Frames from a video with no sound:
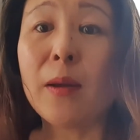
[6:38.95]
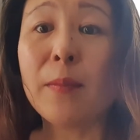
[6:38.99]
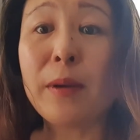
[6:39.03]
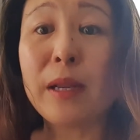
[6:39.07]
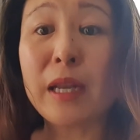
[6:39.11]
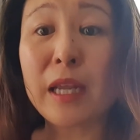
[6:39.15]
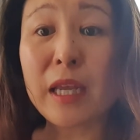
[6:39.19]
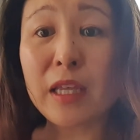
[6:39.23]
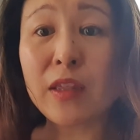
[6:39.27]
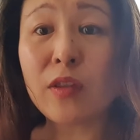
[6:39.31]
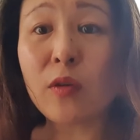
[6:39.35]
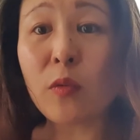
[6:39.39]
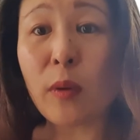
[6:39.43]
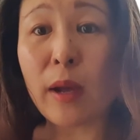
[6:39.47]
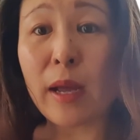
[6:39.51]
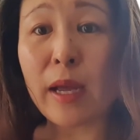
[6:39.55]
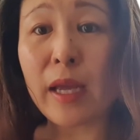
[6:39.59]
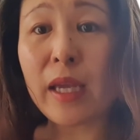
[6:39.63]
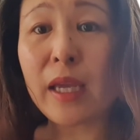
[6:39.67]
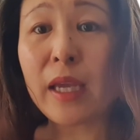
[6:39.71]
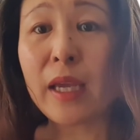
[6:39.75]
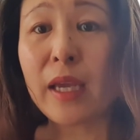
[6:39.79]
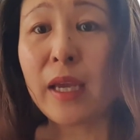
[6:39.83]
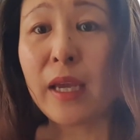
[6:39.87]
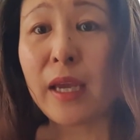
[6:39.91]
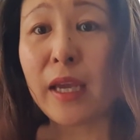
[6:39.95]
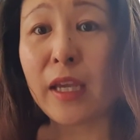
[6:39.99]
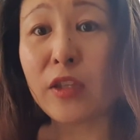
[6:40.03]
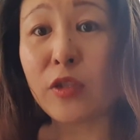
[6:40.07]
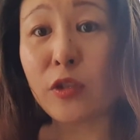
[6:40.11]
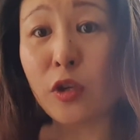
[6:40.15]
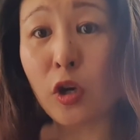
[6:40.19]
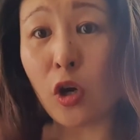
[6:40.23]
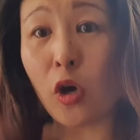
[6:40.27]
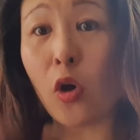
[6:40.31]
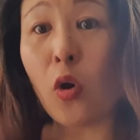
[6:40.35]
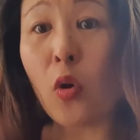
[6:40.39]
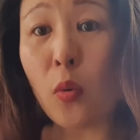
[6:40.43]
But either way,
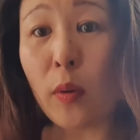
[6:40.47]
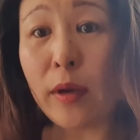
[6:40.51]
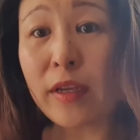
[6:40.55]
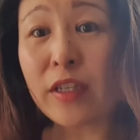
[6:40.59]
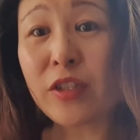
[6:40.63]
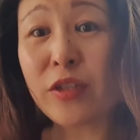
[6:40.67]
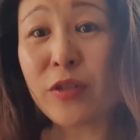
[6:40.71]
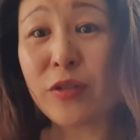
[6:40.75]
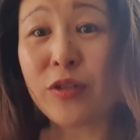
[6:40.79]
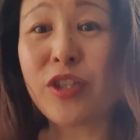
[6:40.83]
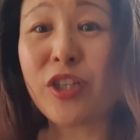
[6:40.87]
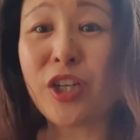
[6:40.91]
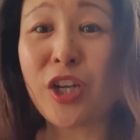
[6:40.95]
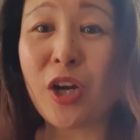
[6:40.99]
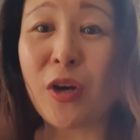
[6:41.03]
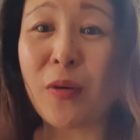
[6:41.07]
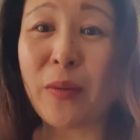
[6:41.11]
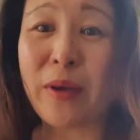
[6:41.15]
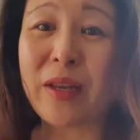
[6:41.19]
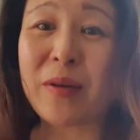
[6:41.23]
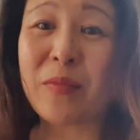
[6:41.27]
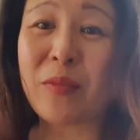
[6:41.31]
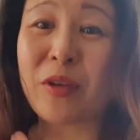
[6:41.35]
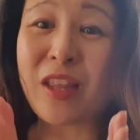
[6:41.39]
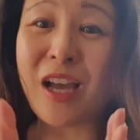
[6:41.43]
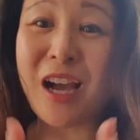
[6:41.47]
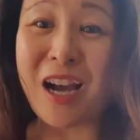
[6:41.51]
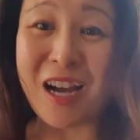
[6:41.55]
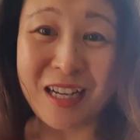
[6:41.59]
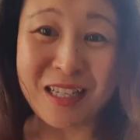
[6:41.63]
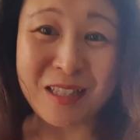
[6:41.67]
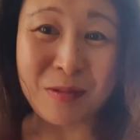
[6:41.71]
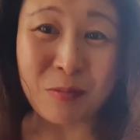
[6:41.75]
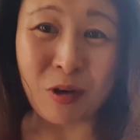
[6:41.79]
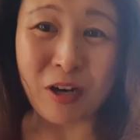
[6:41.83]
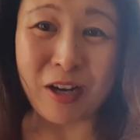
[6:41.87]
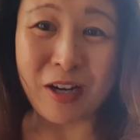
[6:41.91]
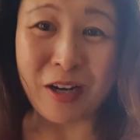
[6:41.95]
it's always good to go in with
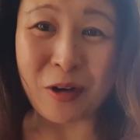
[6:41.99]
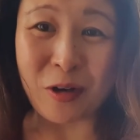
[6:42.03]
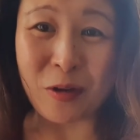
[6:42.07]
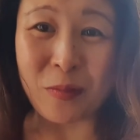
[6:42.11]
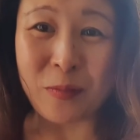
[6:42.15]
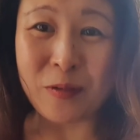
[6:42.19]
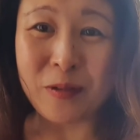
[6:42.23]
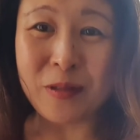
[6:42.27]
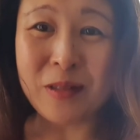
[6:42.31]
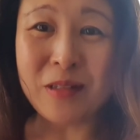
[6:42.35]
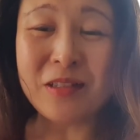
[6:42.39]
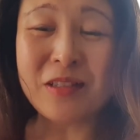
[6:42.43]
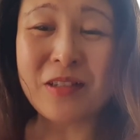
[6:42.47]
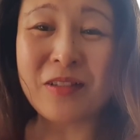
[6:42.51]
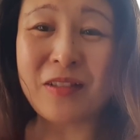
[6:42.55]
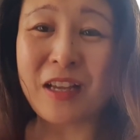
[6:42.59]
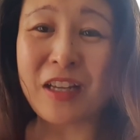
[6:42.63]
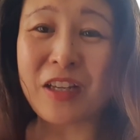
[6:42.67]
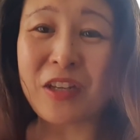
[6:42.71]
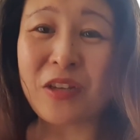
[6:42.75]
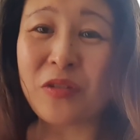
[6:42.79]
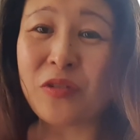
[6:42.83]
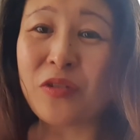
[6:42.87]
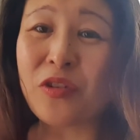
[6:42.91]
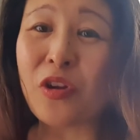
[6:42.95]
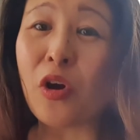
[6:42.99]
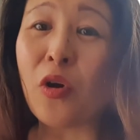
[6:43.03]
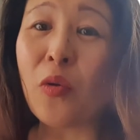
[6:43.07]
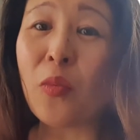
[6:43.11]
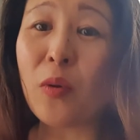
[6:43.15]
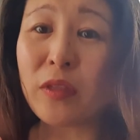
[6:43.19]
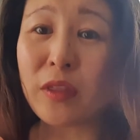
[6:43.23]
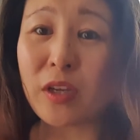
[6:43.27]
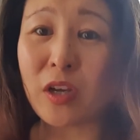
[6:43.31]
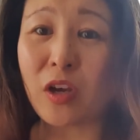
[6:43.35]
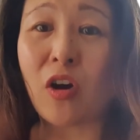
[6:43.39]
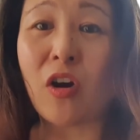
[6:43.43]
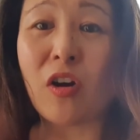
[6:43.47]
eyes wide open so that you know
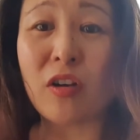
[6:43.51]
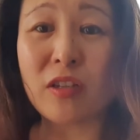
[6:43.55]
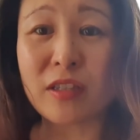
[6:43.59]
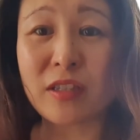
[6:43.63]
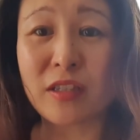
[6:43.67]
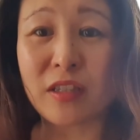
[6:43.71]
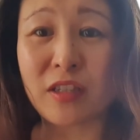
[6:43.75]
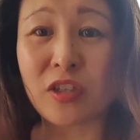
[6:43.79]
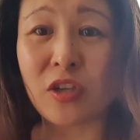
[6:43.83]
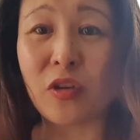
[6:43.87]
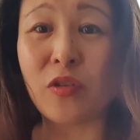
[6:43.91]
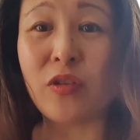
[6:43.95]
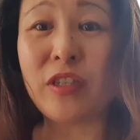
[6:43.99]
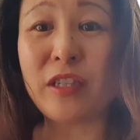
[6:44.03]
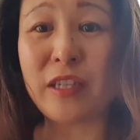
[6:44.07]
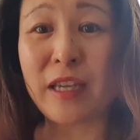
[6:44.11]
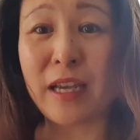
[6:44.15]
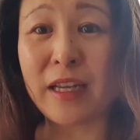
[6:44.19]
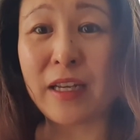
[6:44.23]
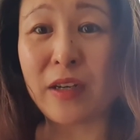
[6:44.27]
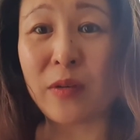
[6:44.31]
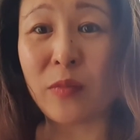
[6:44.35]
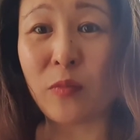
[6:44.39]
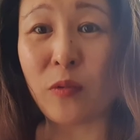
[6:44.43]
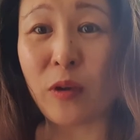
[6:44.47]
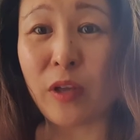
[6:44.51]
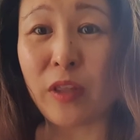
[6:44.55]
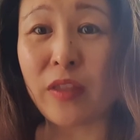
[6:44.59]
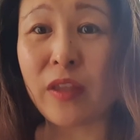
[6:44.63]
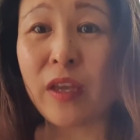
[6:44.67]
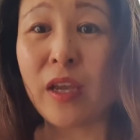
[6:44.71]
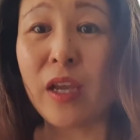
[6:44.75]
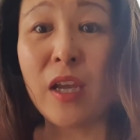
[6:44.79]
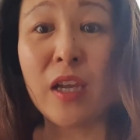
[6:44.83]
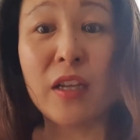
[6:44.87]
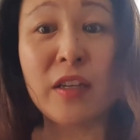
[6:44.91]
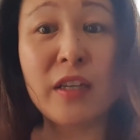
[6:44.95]
what the costs associated with.